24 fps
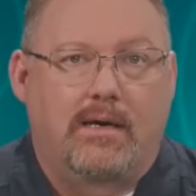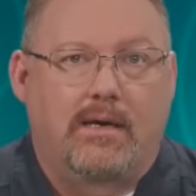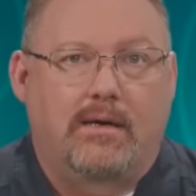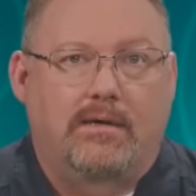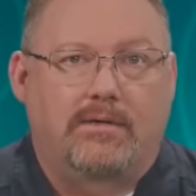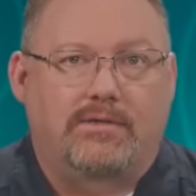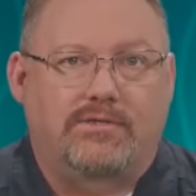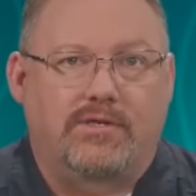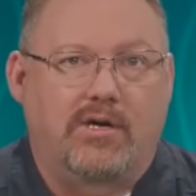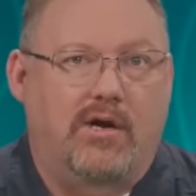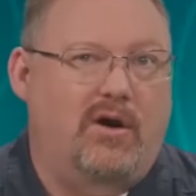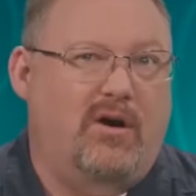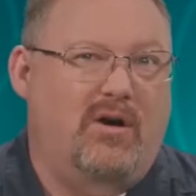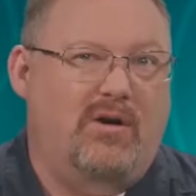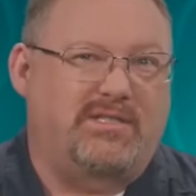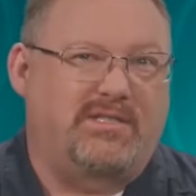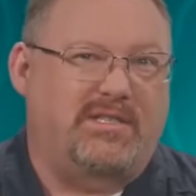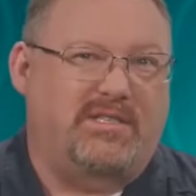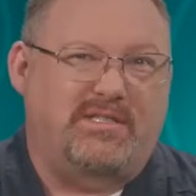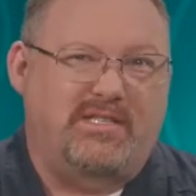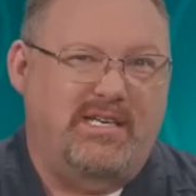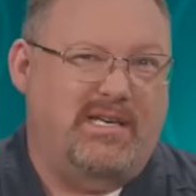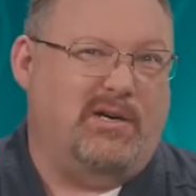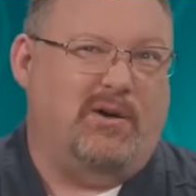So it's a
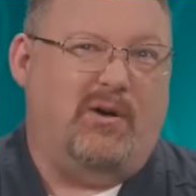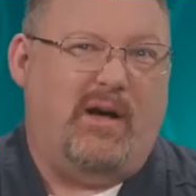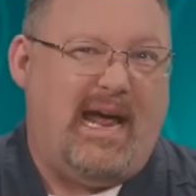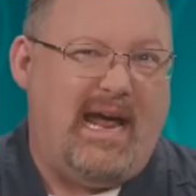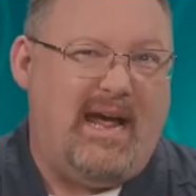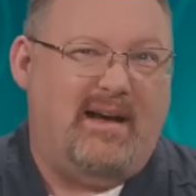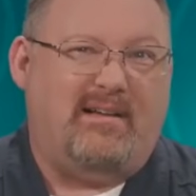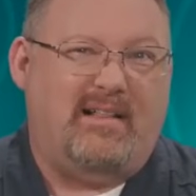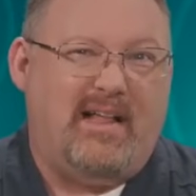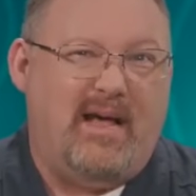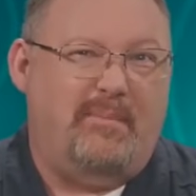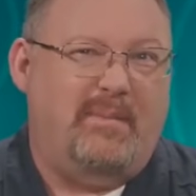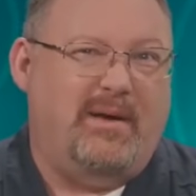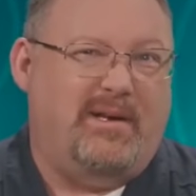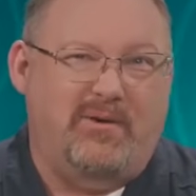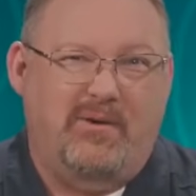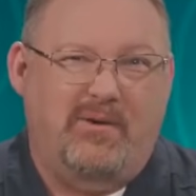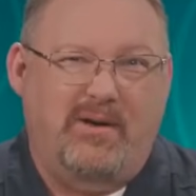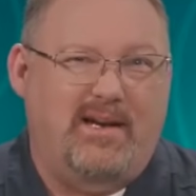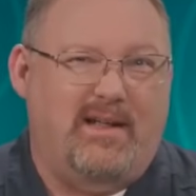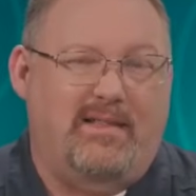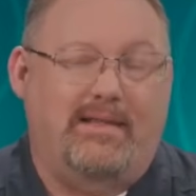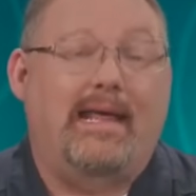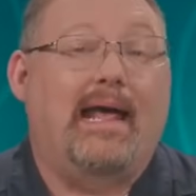single hand clapping
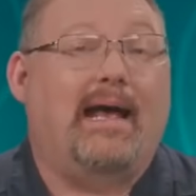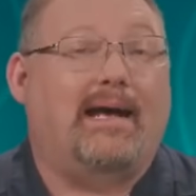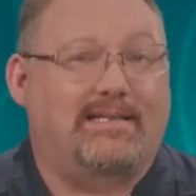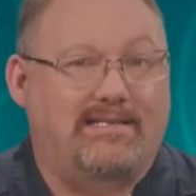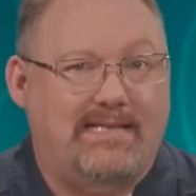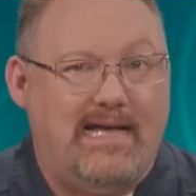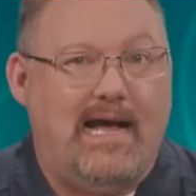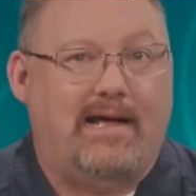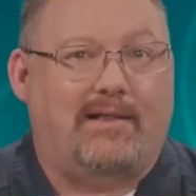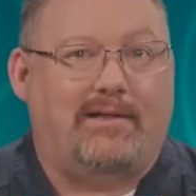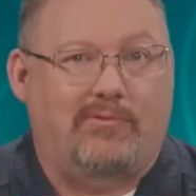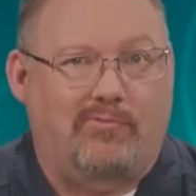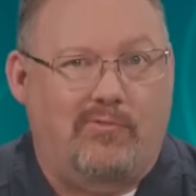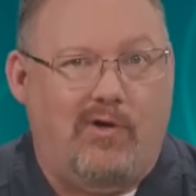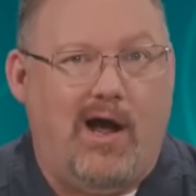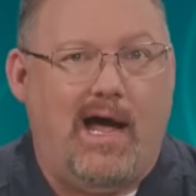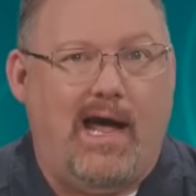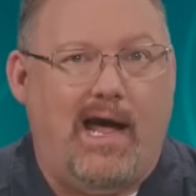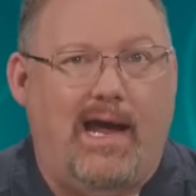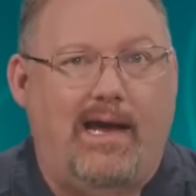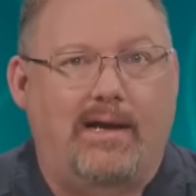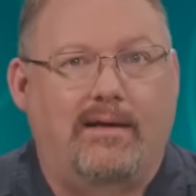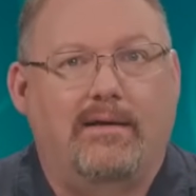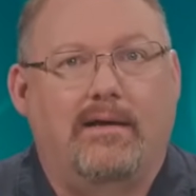doing nothing. Yeah, exactly
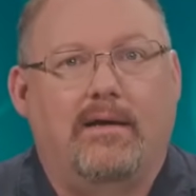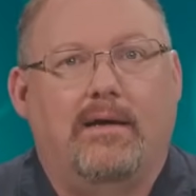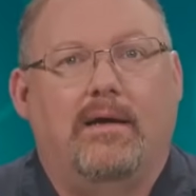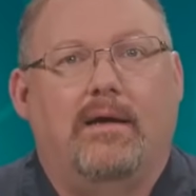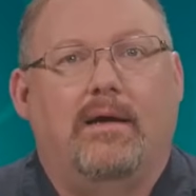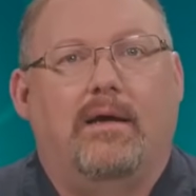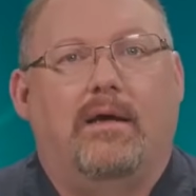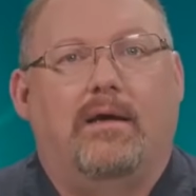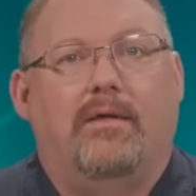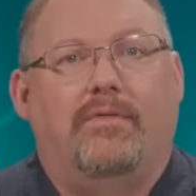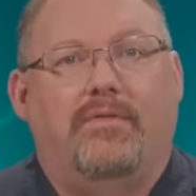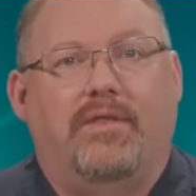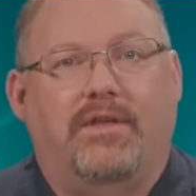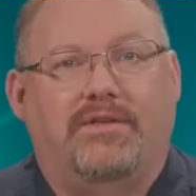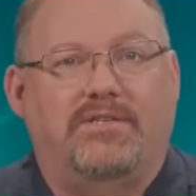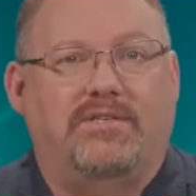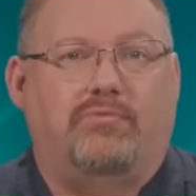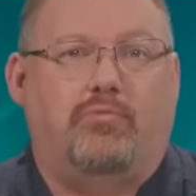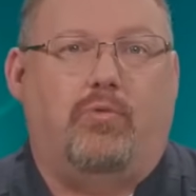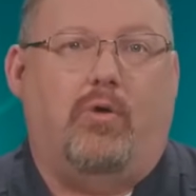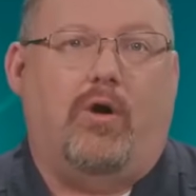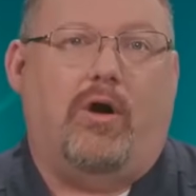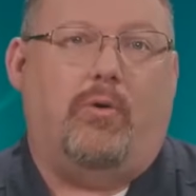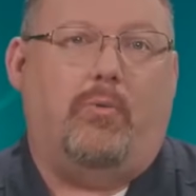right. this is
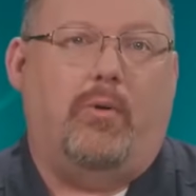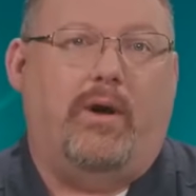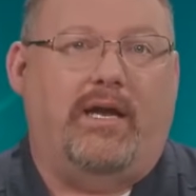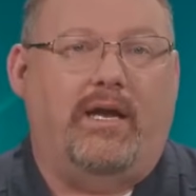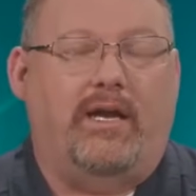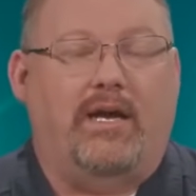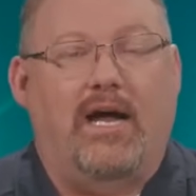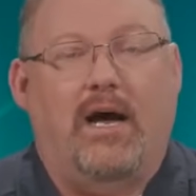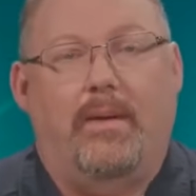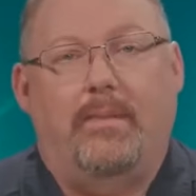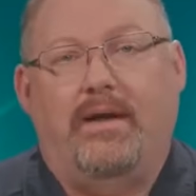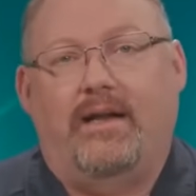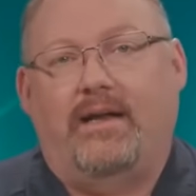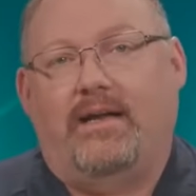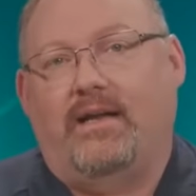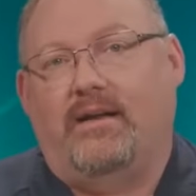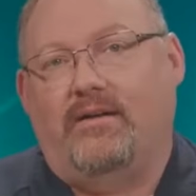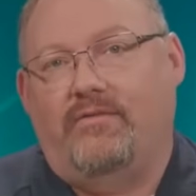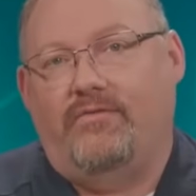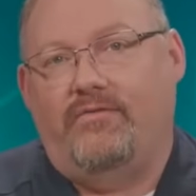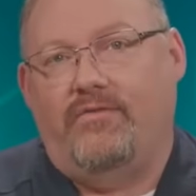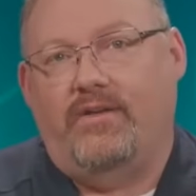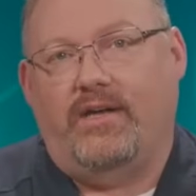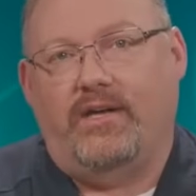where we can come in and
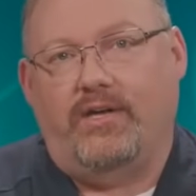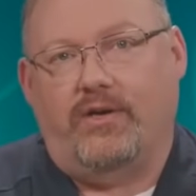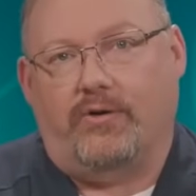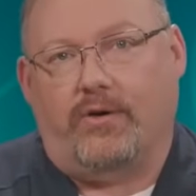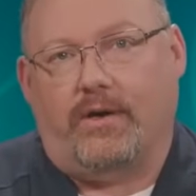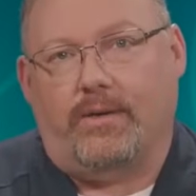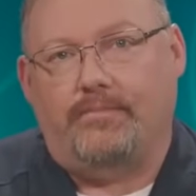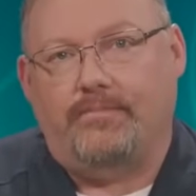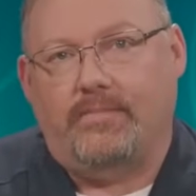configure it.